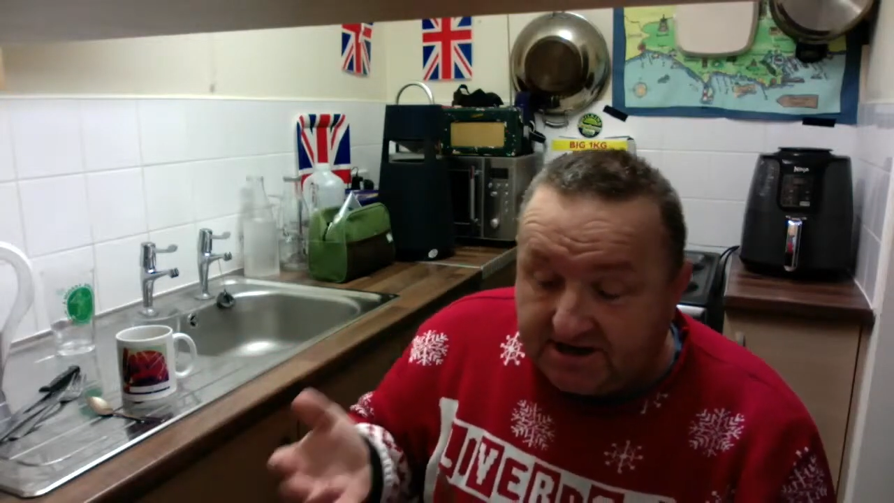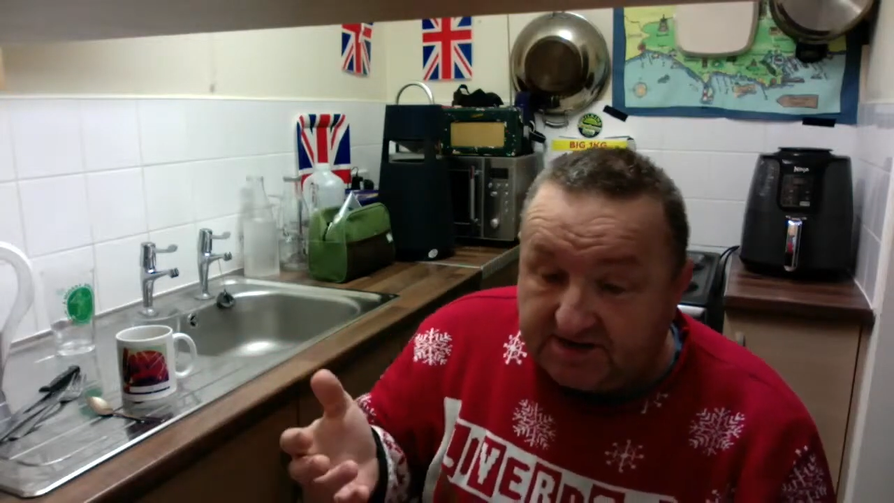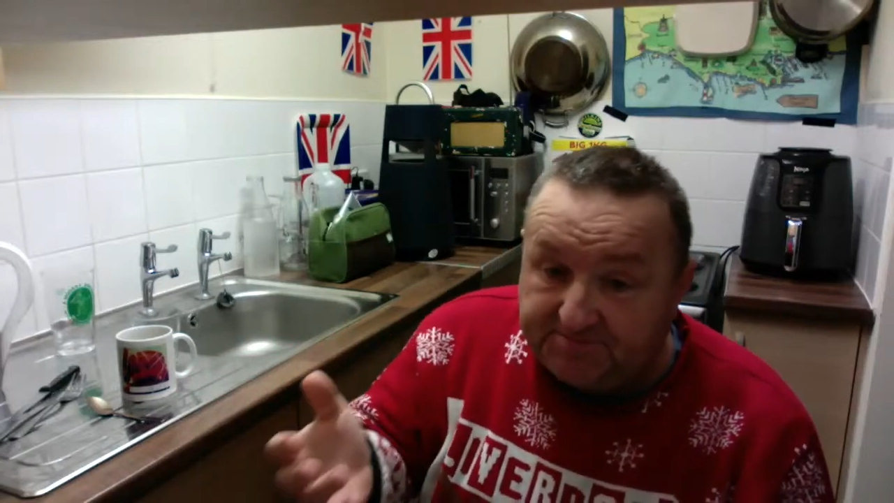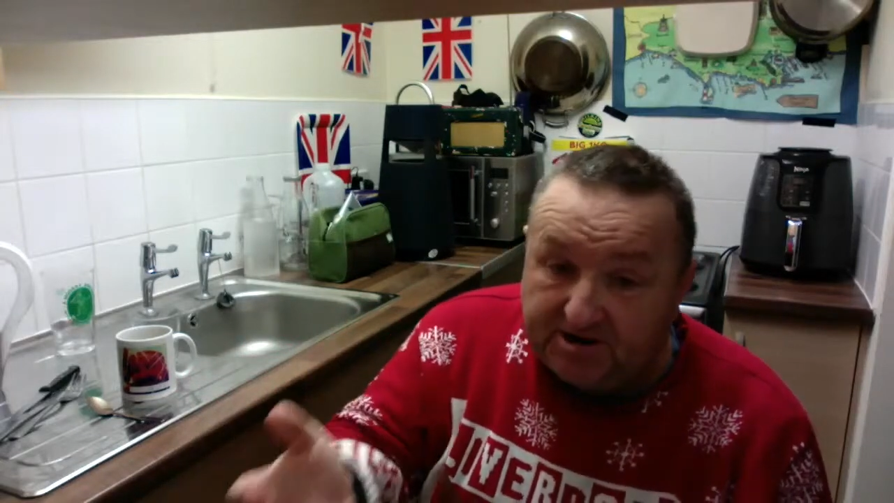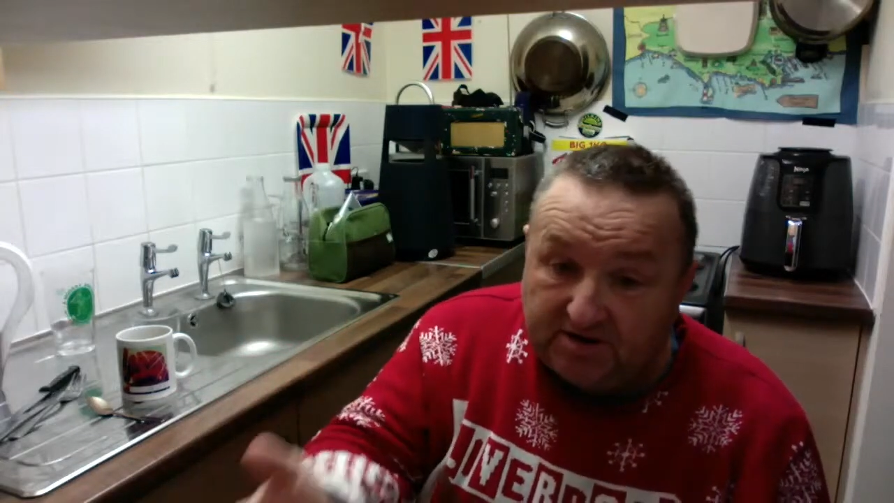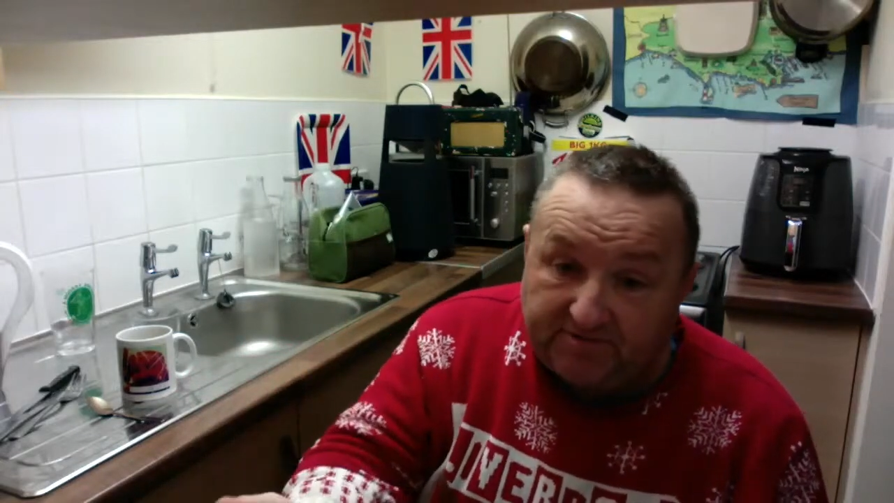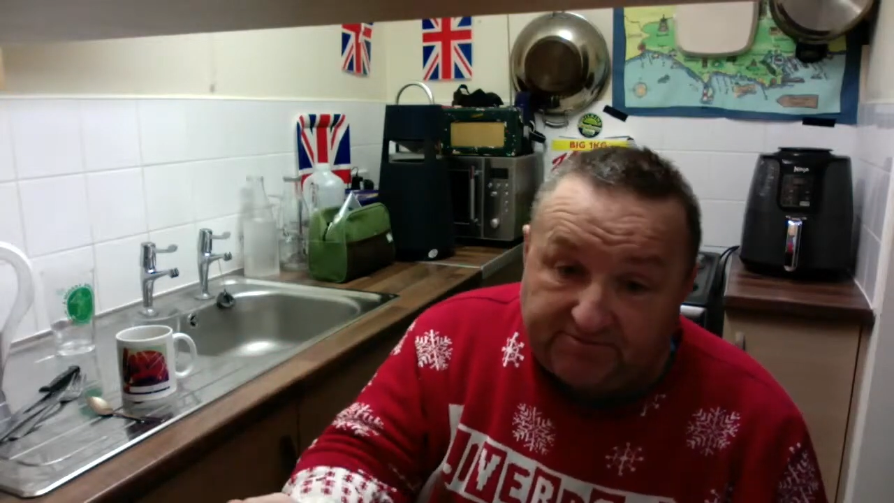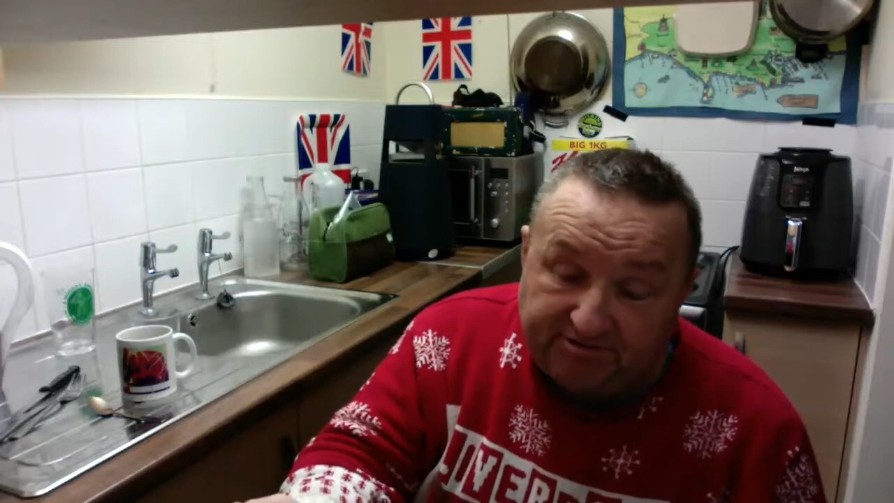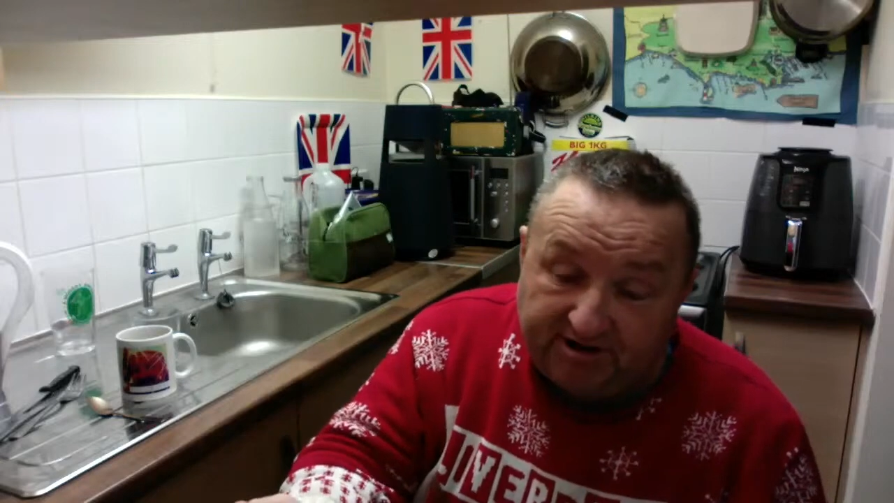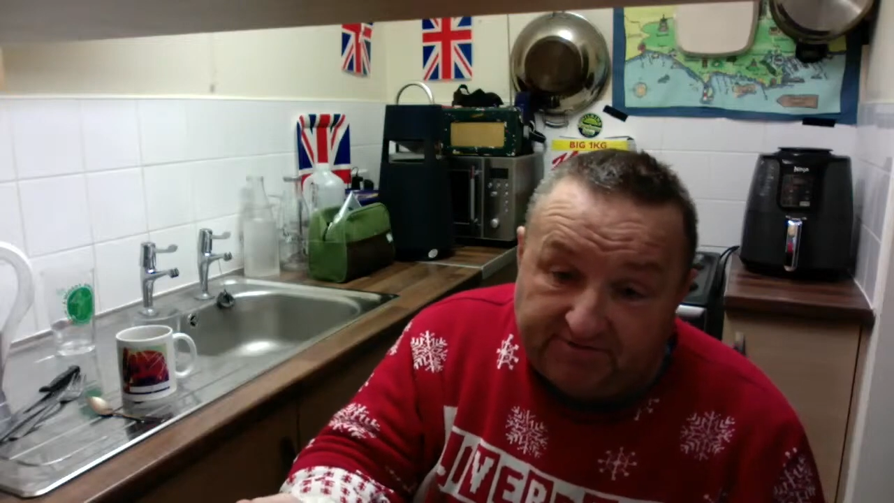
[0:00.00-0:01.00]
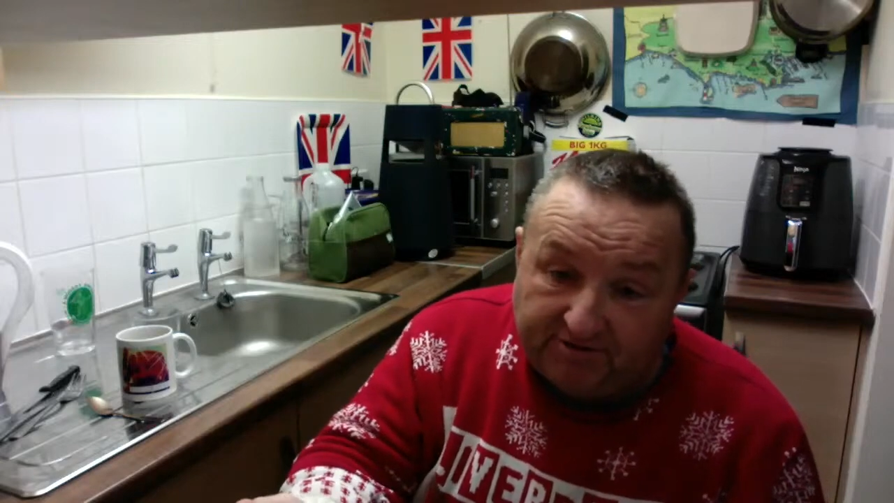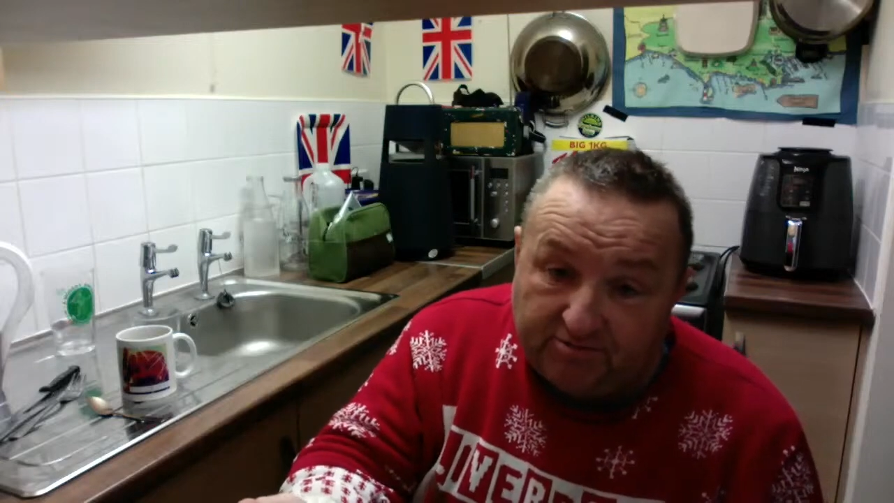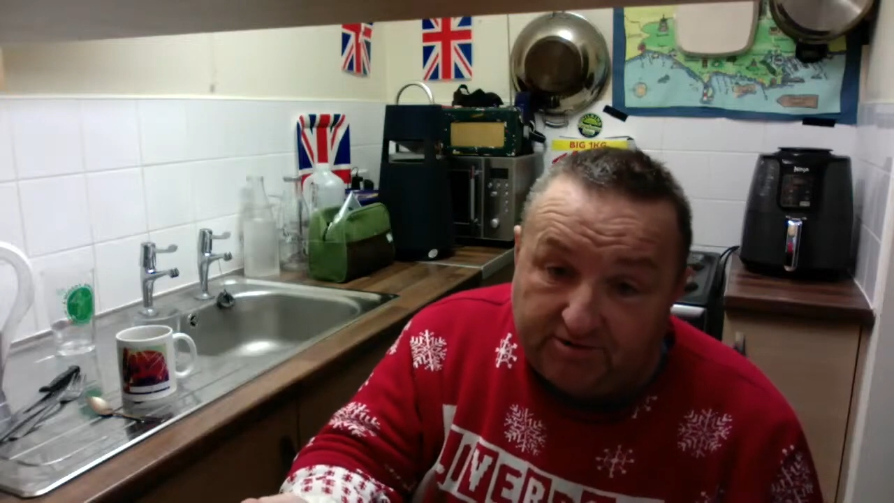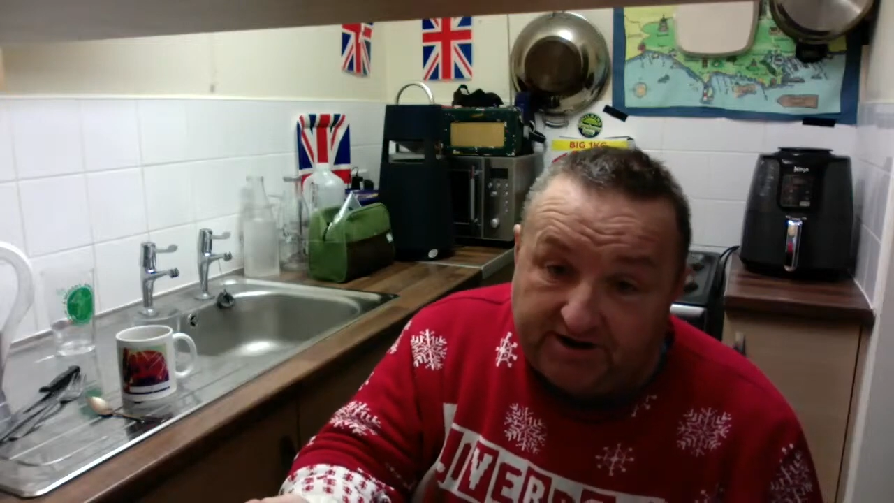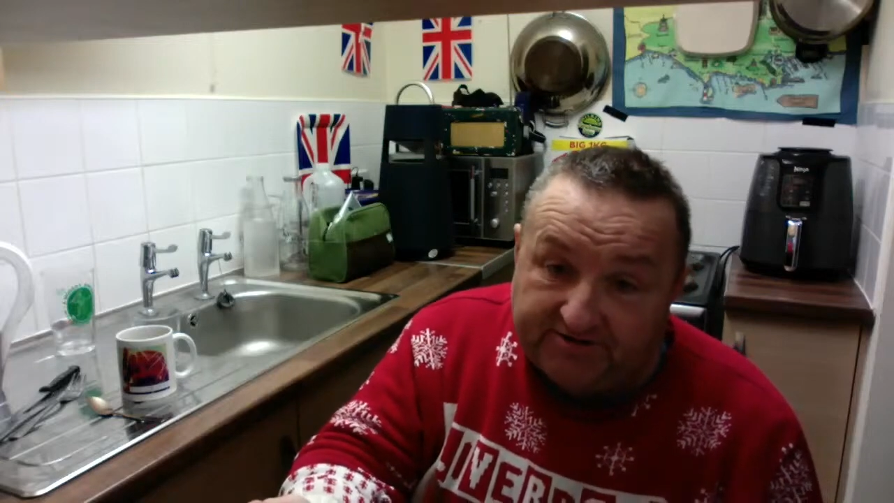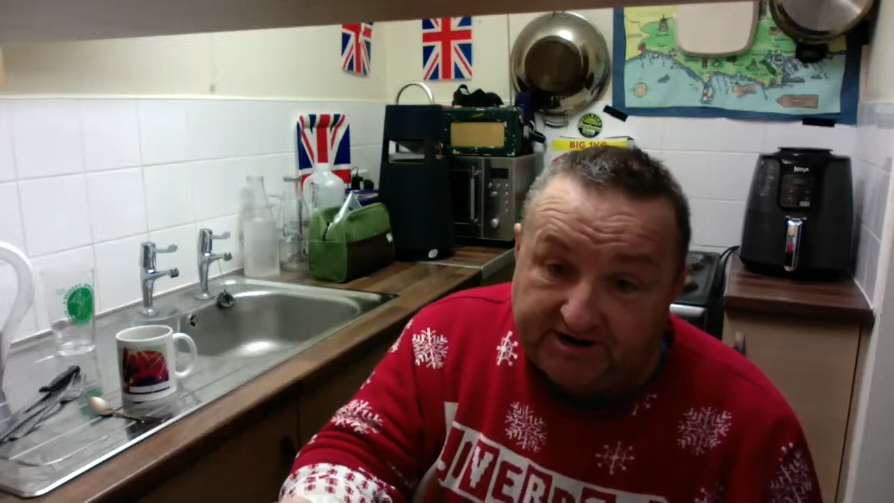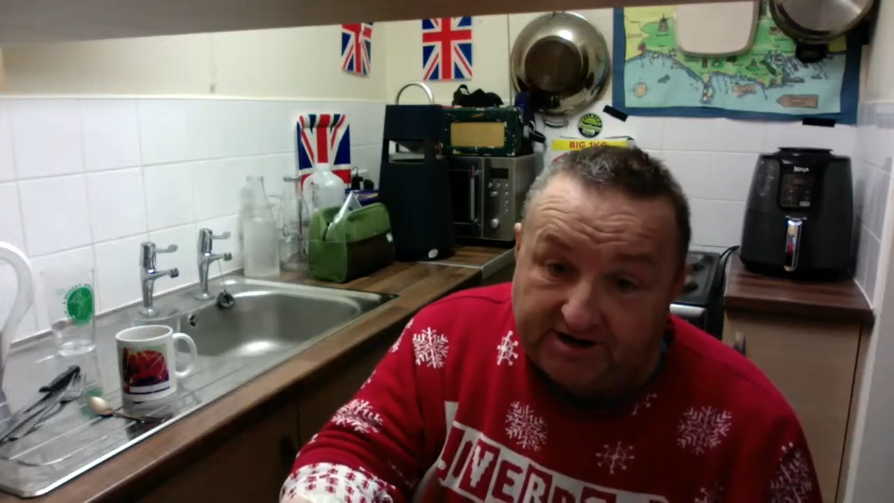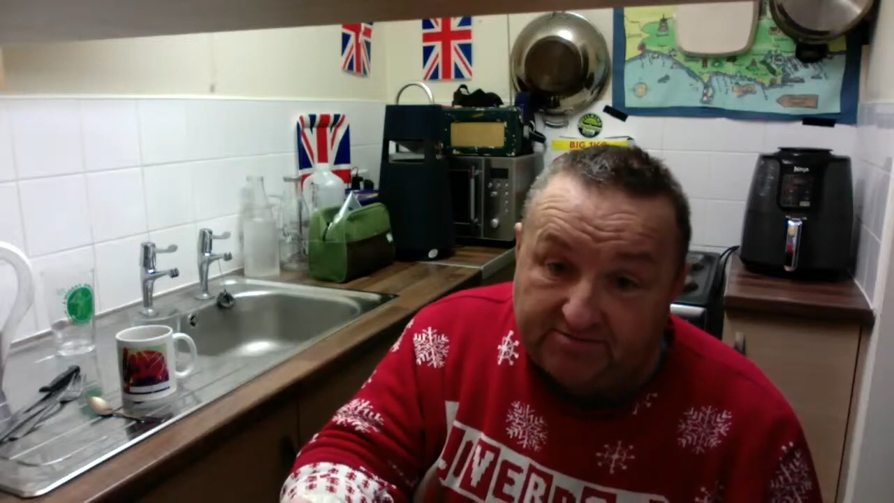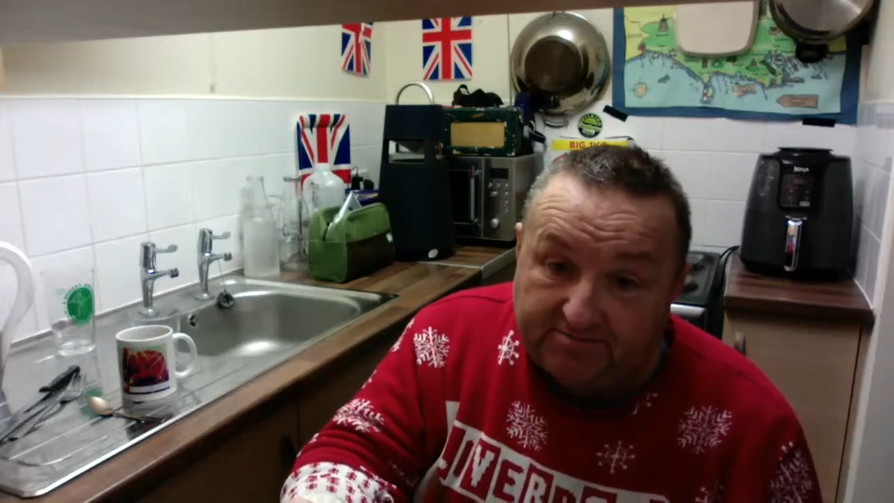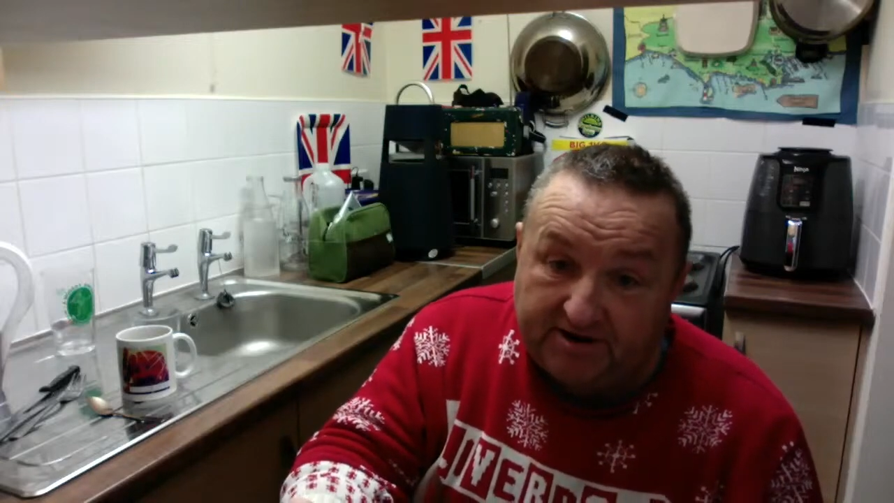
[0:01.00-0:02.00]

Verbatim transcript: It's been over three or four weeks now,